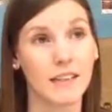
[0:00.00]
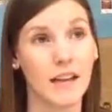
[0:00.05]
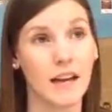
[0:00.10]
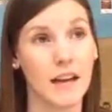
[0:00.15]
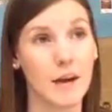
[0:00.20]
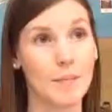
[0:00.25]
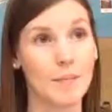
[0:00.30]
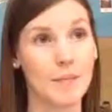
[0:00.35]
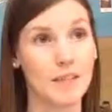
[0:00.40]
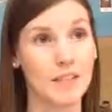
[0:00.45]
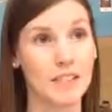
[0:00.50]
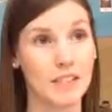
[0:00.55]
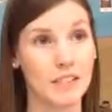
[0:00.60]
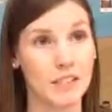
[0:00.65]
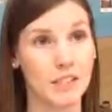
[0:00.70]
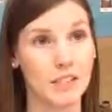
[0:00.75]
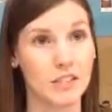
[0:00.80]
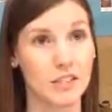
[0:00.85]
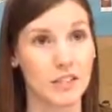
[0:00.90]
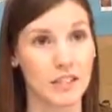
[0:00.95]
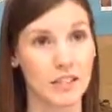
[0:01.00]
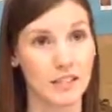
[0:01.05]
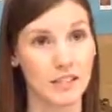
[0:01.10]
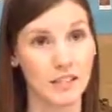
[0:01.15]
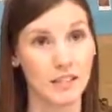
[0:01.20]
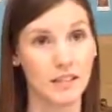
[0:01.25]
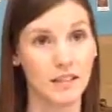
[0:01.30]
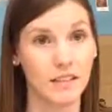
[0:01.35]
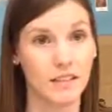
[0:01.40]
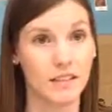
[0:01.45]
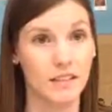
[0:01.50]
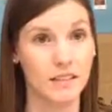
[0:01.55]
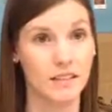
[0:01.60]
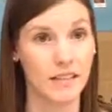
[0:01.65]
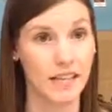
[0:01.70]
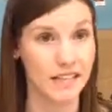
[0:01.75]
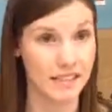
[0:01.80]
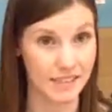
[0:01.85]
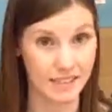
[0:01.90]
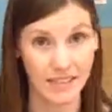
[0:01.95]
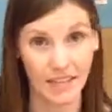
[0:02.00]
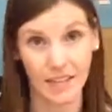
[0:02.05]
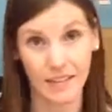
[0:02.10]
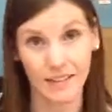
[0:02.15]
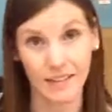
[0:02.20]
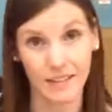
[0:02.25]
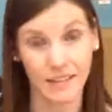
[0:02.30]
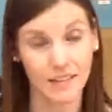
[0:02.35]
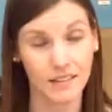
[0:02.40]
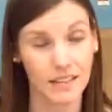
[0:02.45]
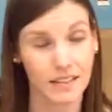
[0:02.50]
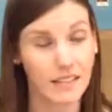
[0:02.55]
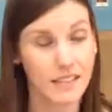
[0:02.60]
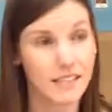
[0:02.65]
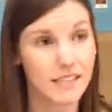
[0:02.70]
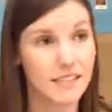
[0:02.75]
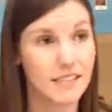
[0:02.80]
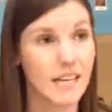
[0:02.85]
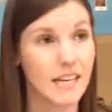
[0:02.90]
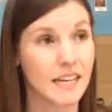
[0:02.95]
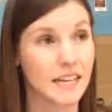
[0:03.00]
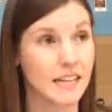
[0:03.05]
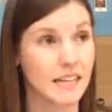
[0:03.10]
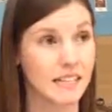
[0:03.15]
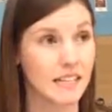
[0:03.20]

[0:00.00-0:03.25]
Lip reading: the district tests that the kids take.